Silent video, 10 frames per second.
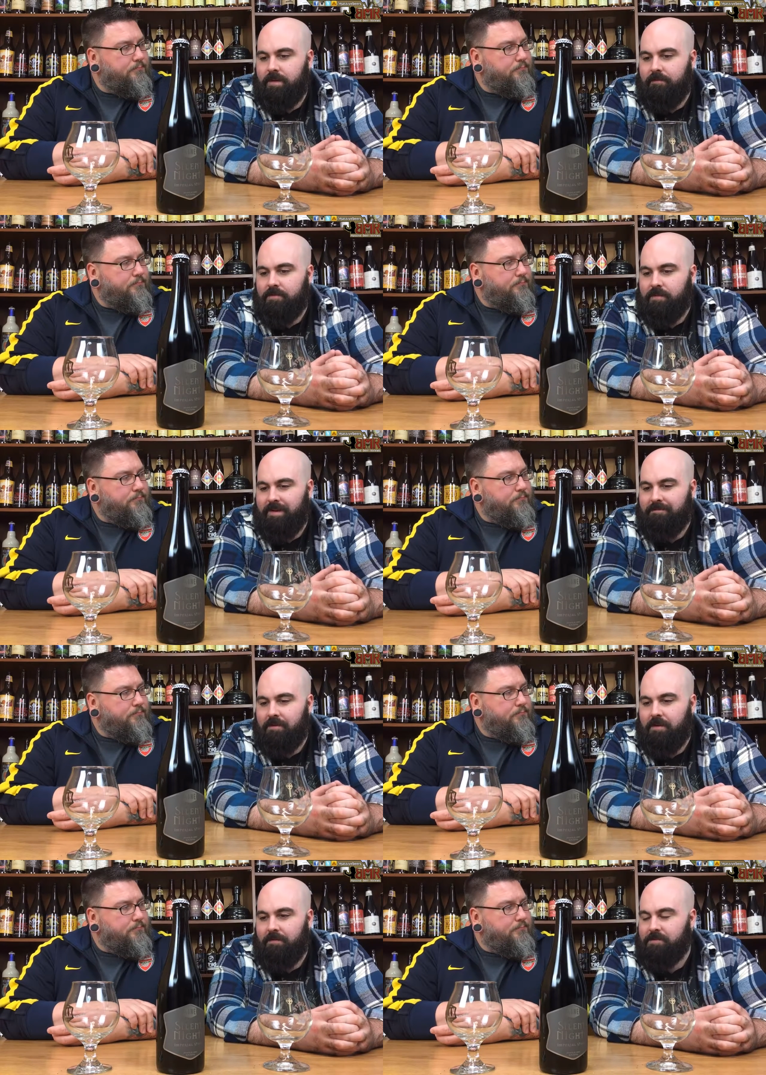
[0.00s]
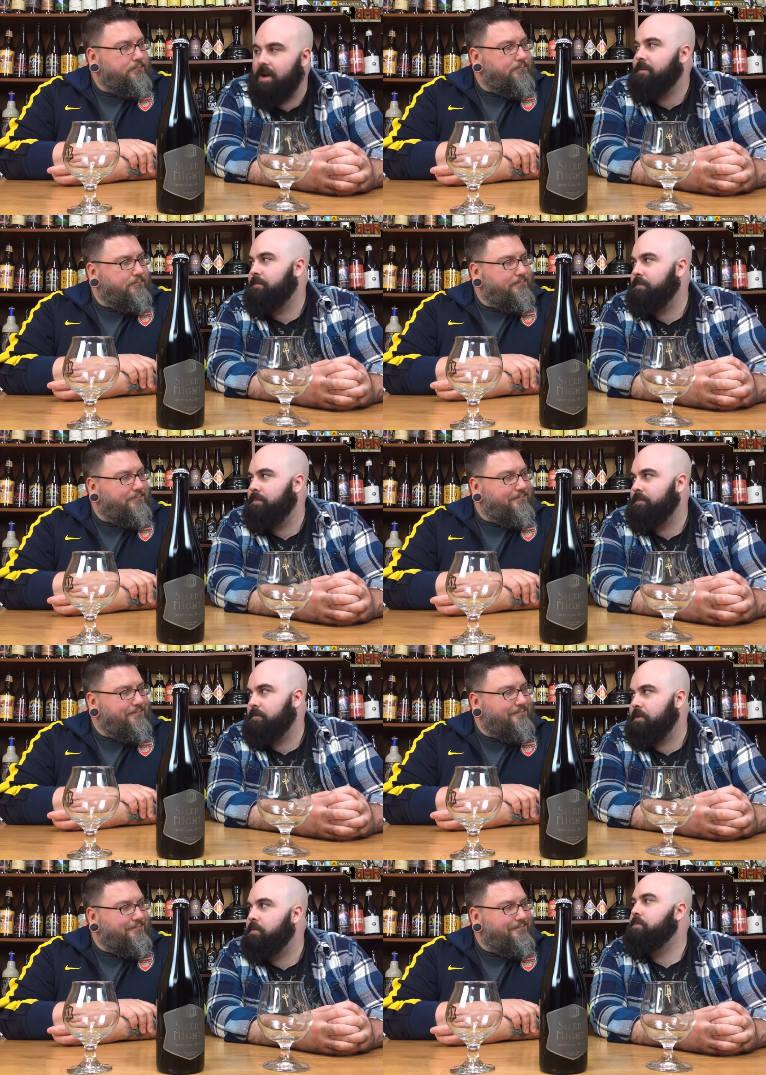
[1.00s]
Speaker 1: given to me, or I've tried
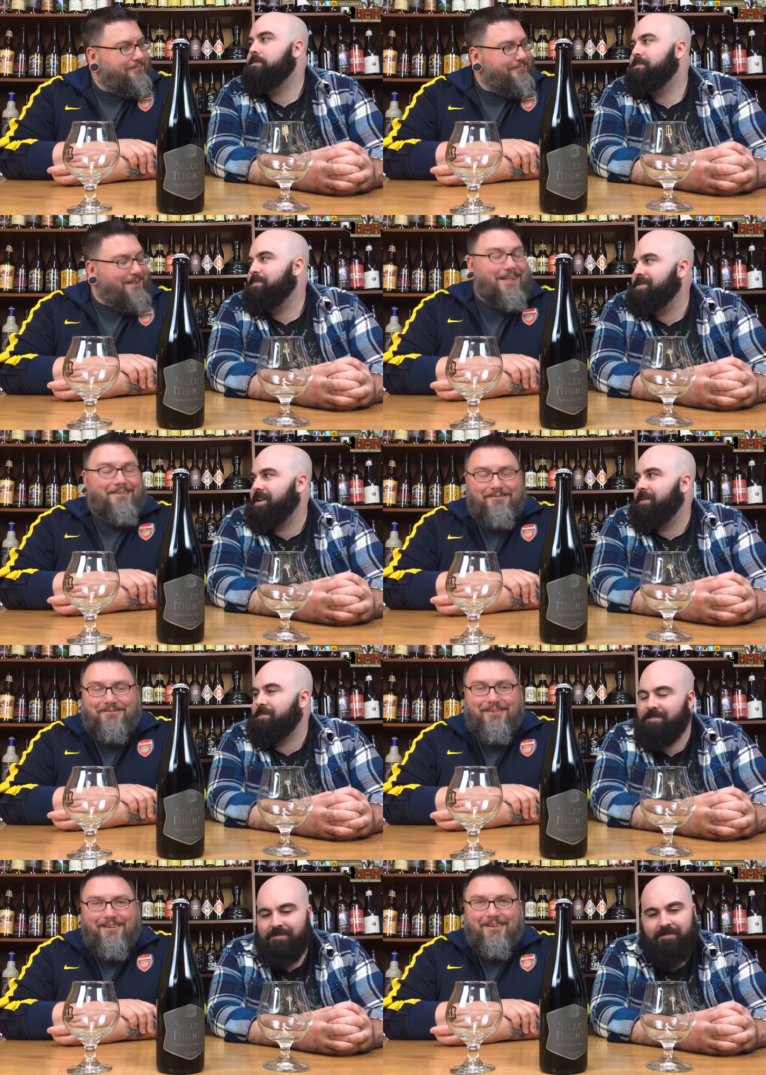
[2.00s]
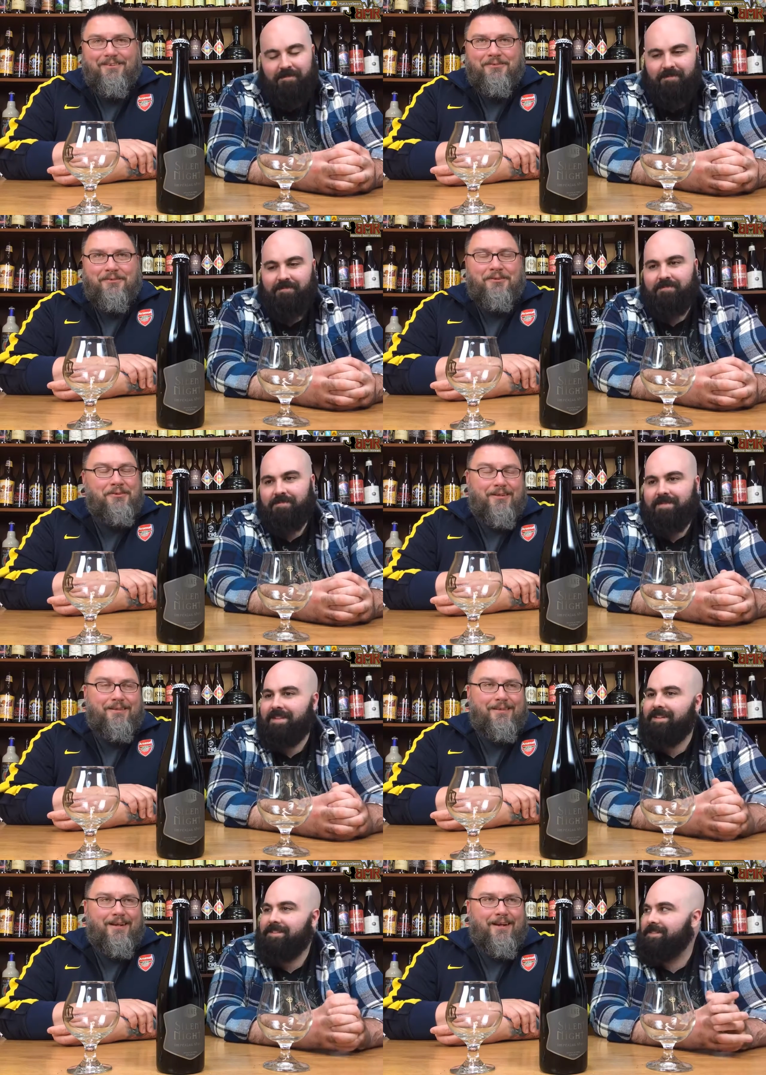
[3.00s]
through you. Yeah. So, well,
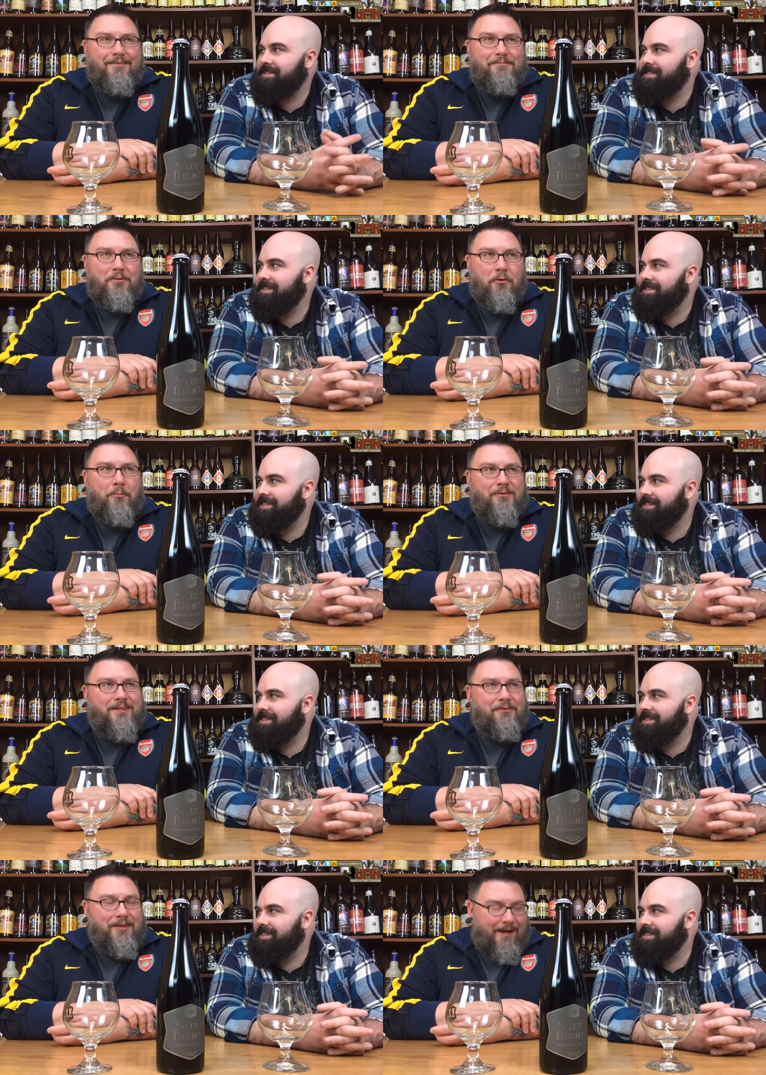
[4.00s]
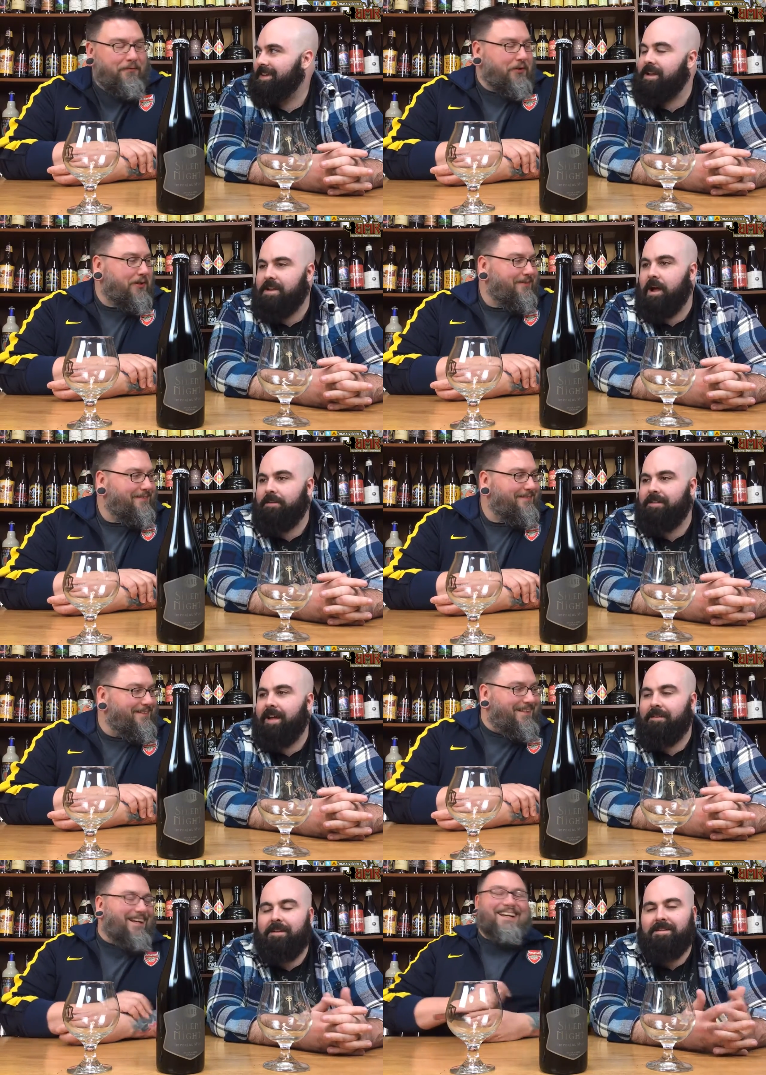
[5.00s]
not almost everything.
Speaker 2: No,
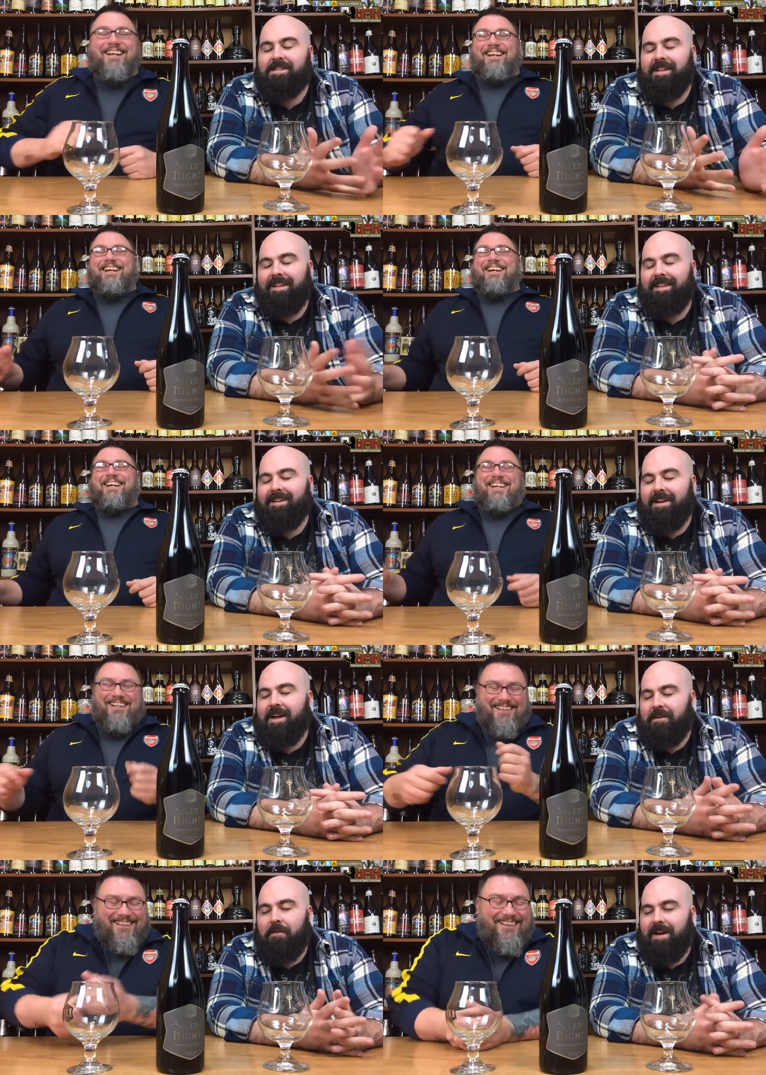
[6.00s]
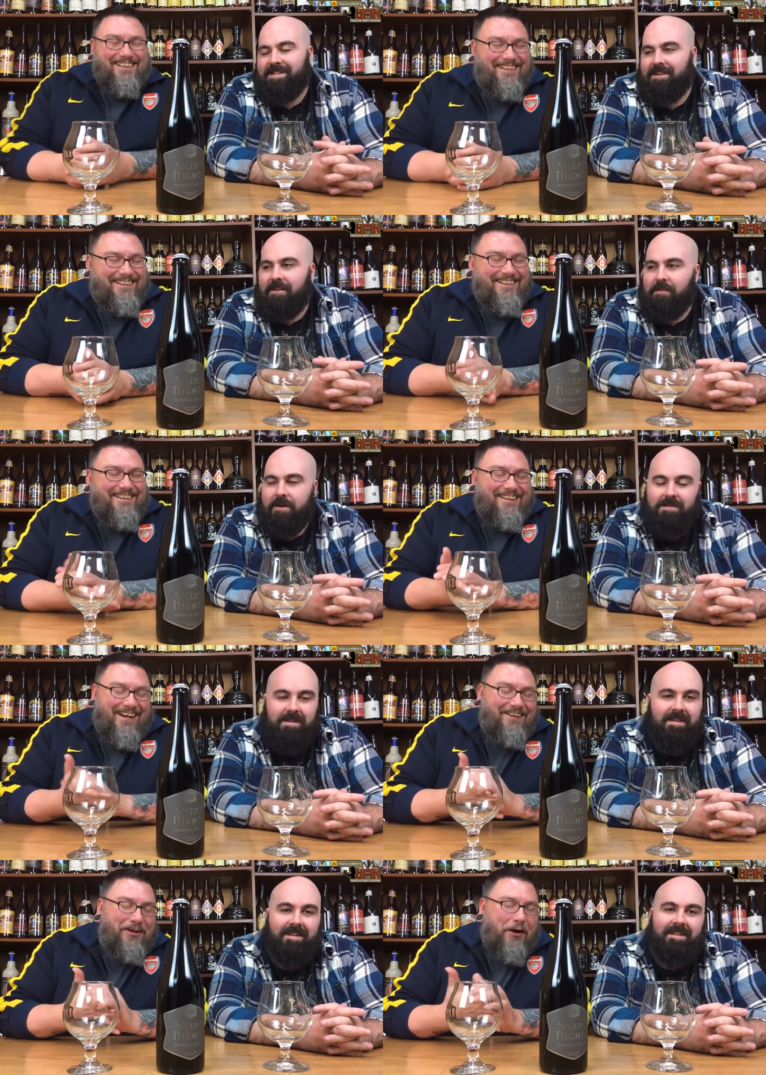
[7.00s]
yeah. I don't know why I said almost.
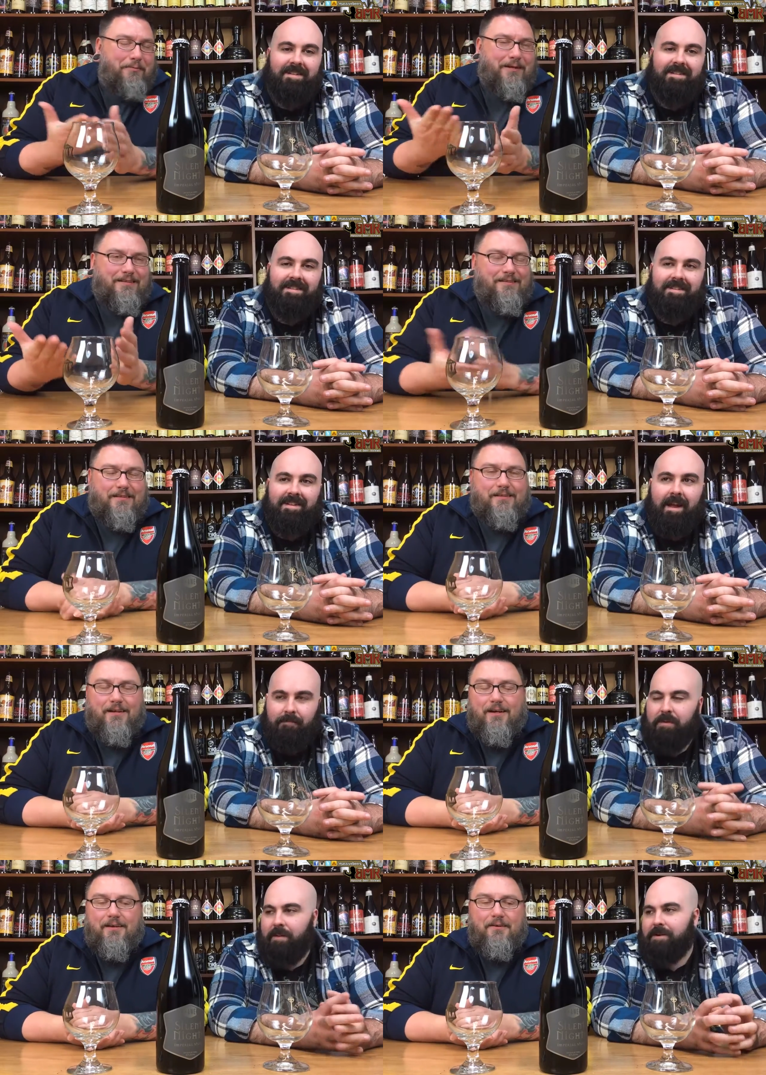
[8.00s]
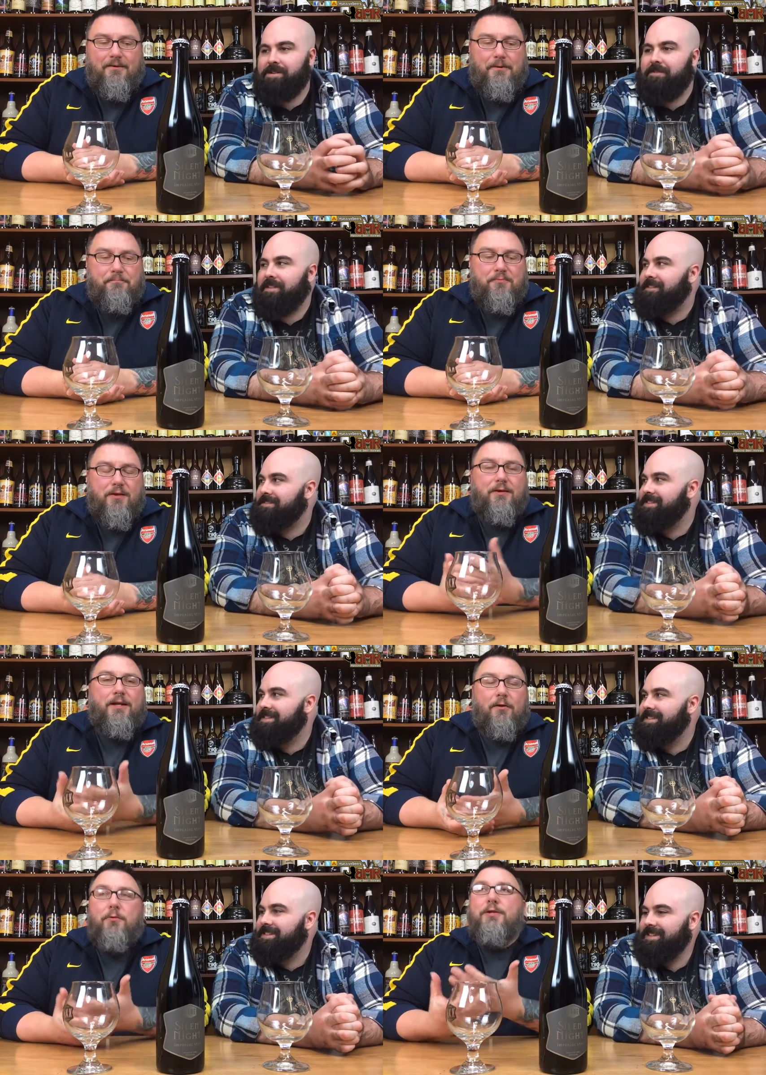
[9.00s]
Speaker 1: Yeah, no, because it's just pretty much everything. Well,
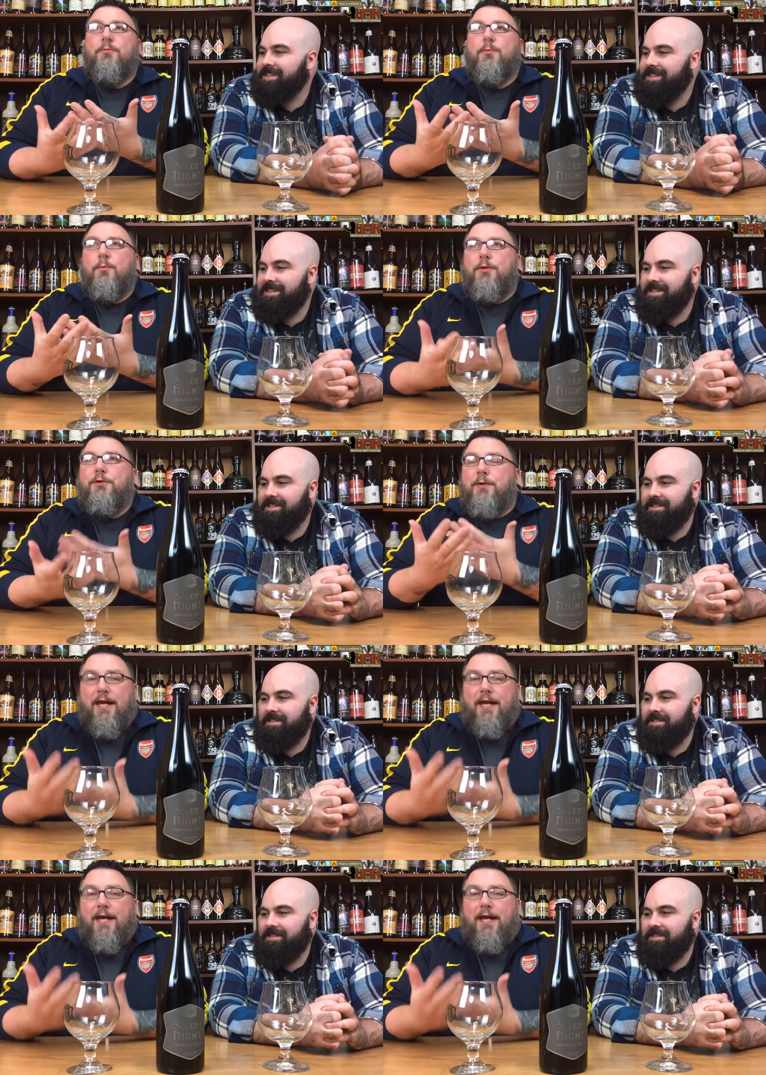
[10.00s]
you know, when you